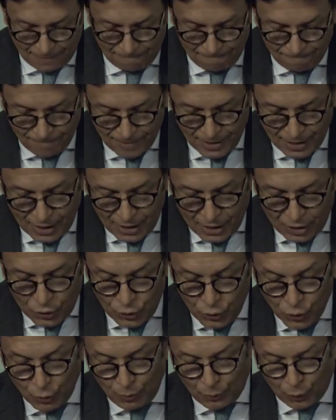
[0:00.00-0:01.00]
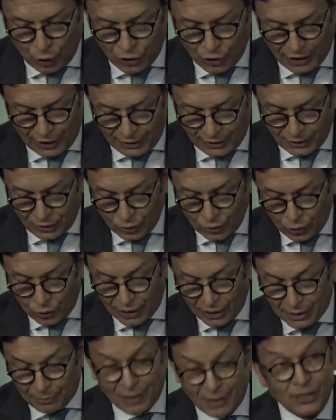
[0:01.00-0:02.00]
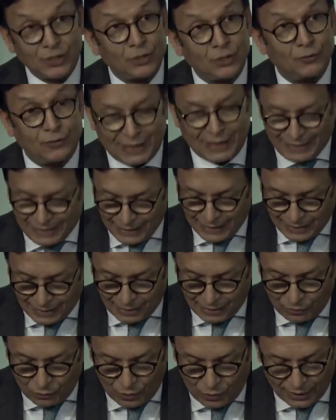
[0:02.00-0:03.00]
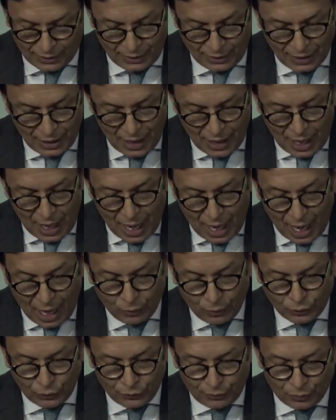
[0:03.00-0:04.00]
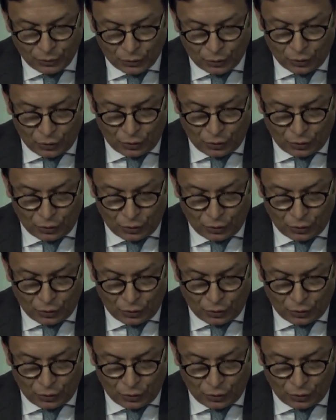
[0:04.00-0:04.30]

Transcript: new projects or expansion of existing one out of Morocco